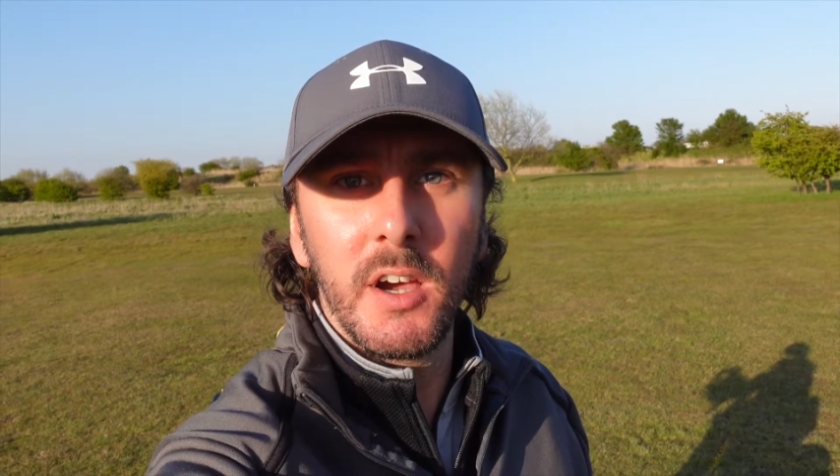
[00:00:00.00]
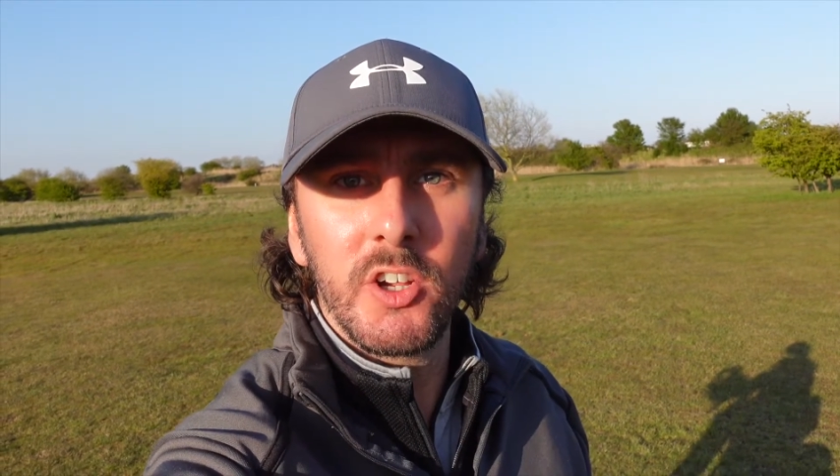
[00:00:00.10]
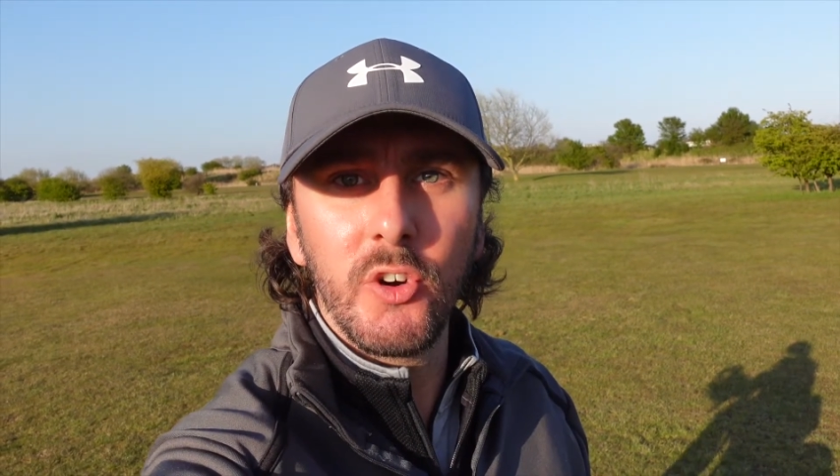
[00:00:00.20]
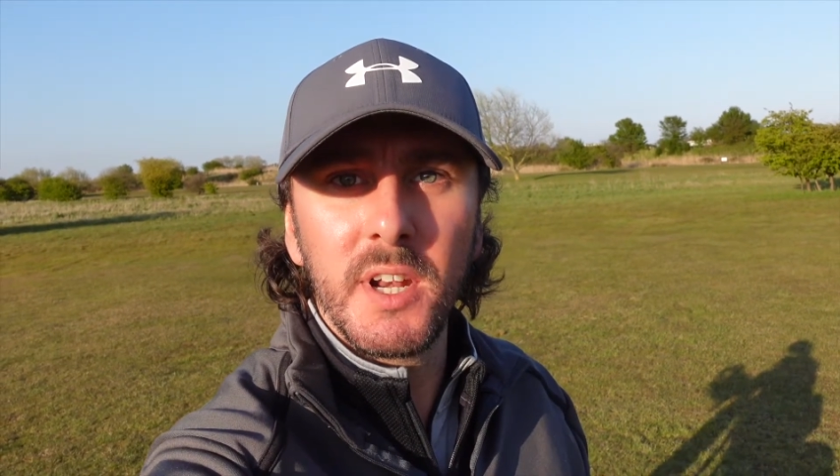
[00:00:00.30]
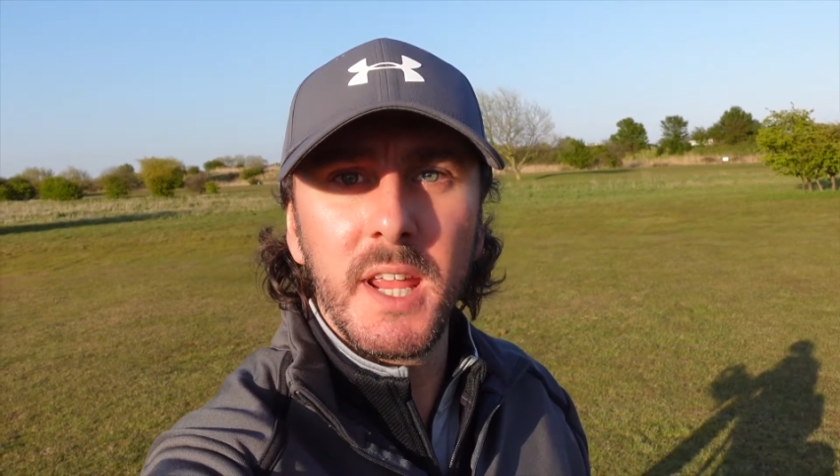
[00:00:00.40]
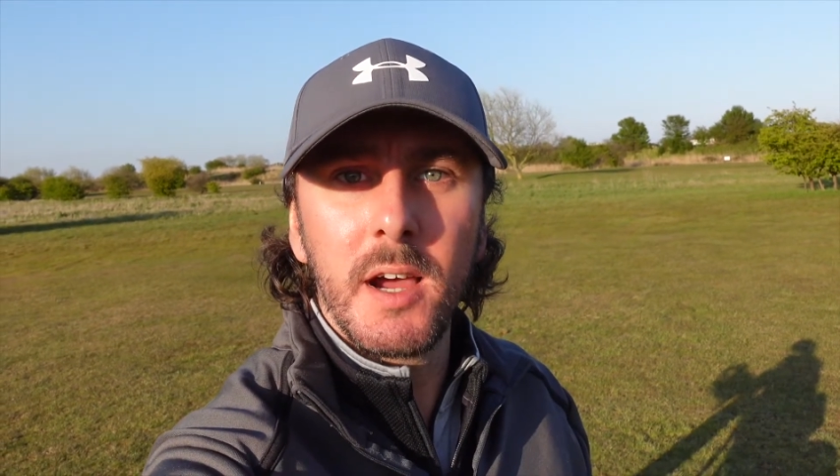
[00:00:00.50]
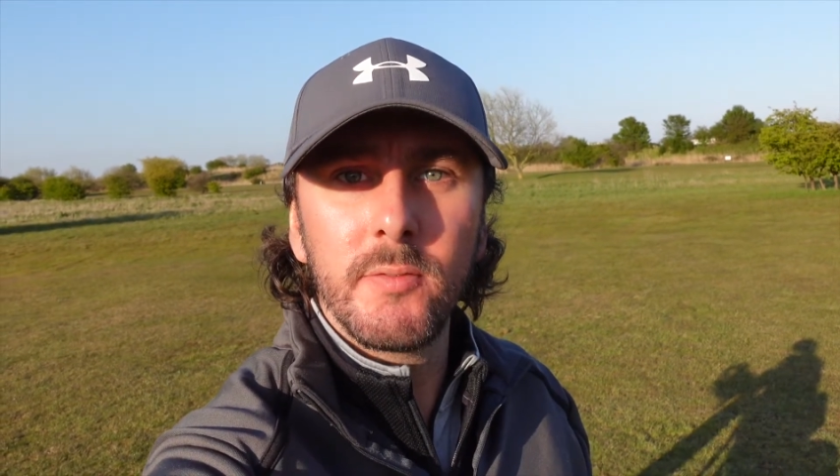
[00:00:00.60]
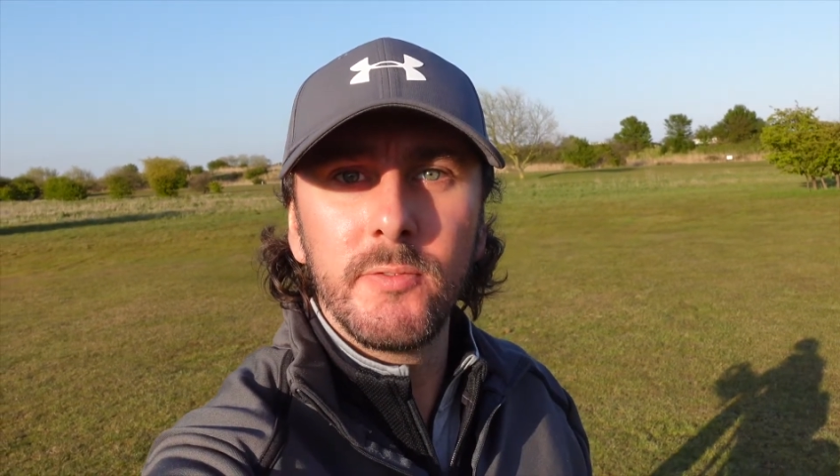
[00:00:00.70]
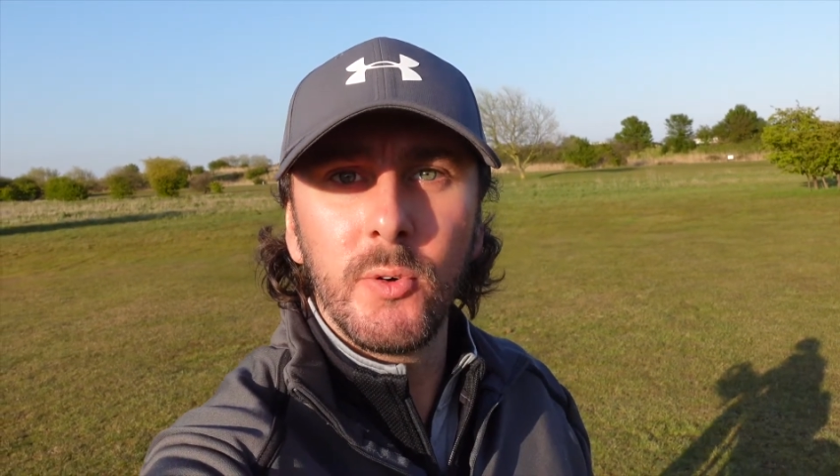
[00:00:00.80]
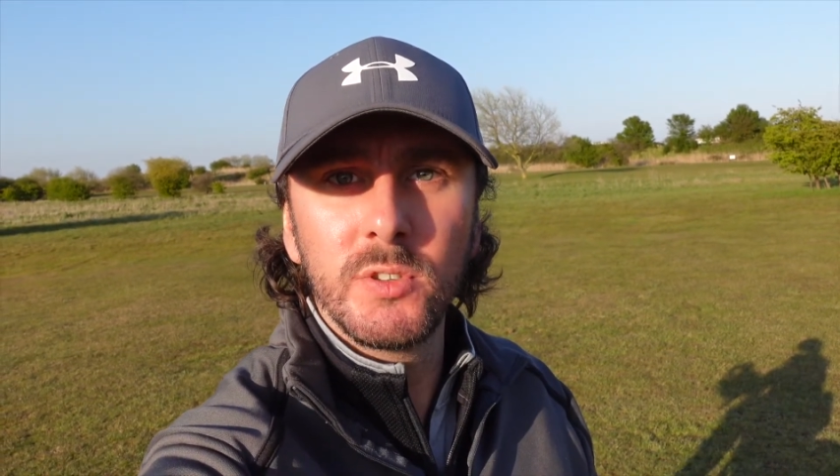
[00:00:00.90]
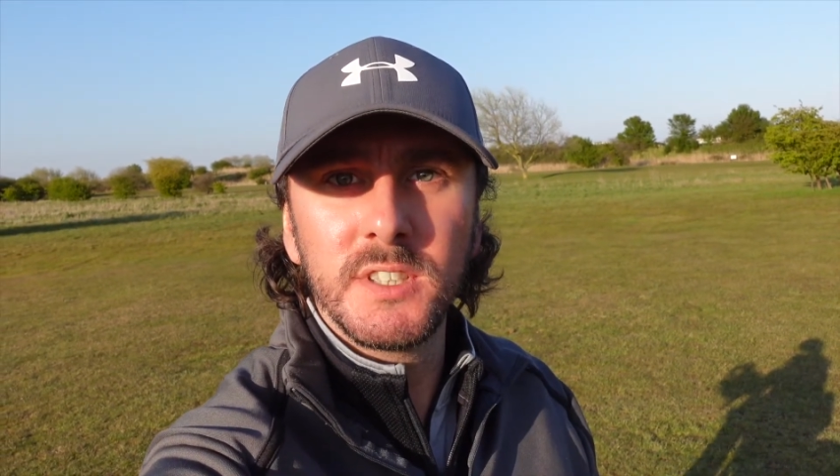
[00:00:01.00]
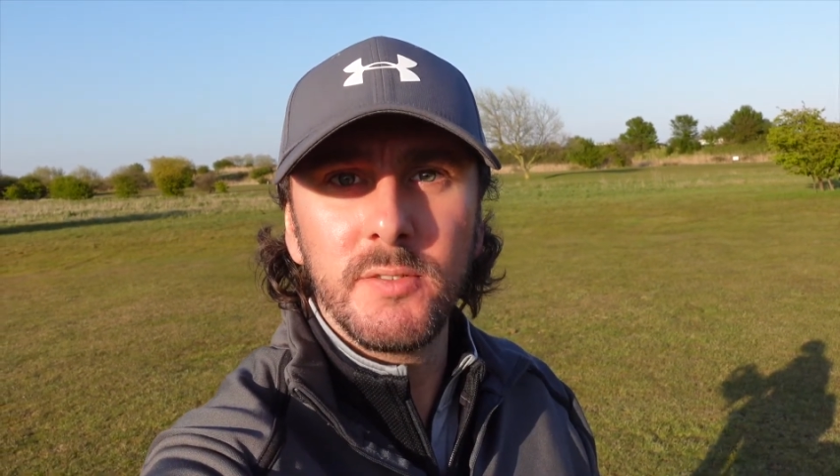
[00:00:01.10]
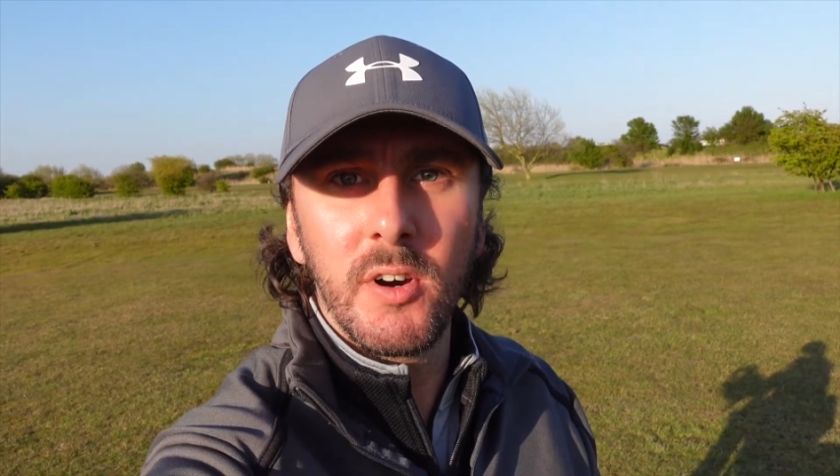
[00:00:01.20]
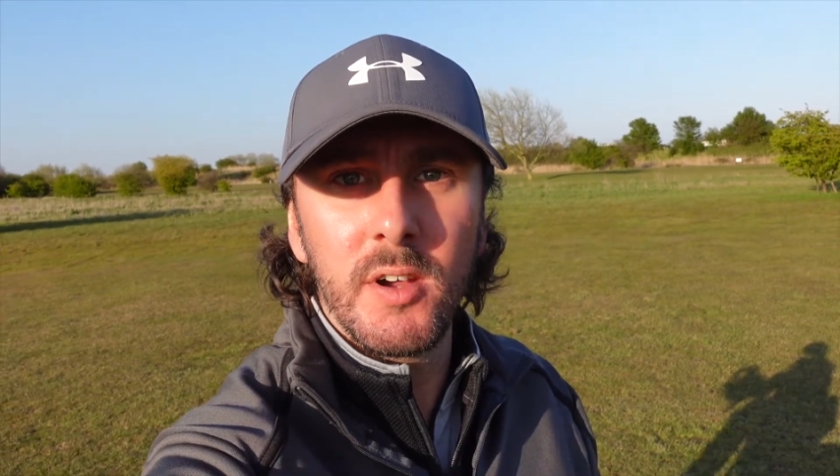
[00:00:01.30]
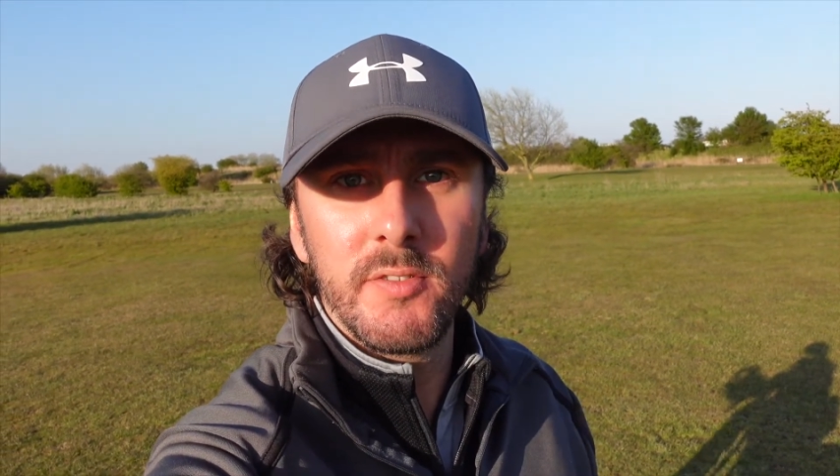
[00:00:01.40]
I currently have
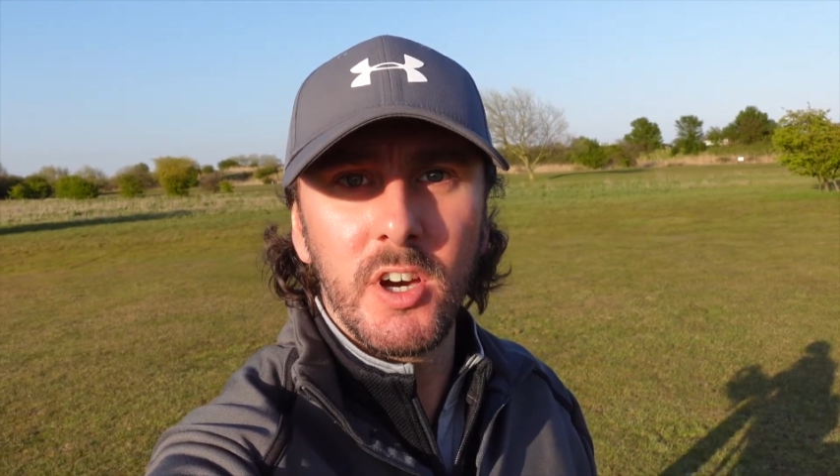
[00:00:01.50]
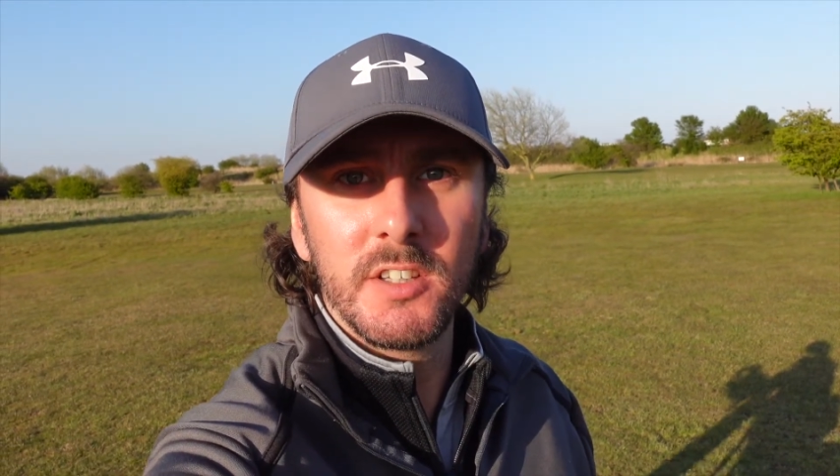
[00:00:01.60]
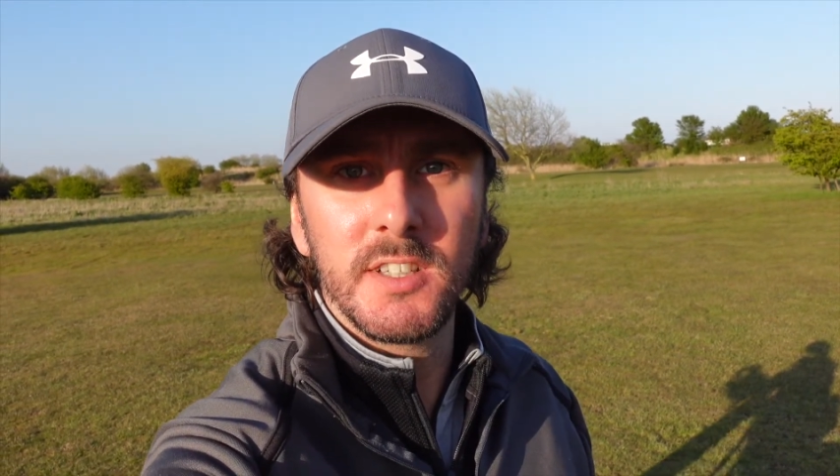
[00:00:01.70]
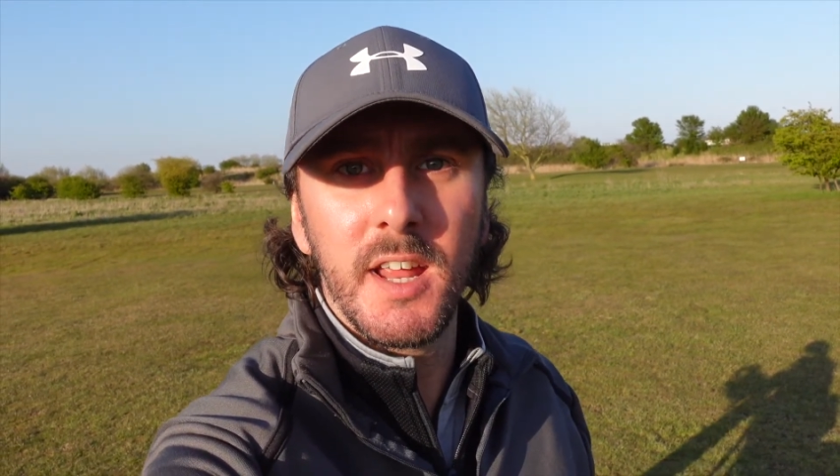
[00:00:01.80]
45 yards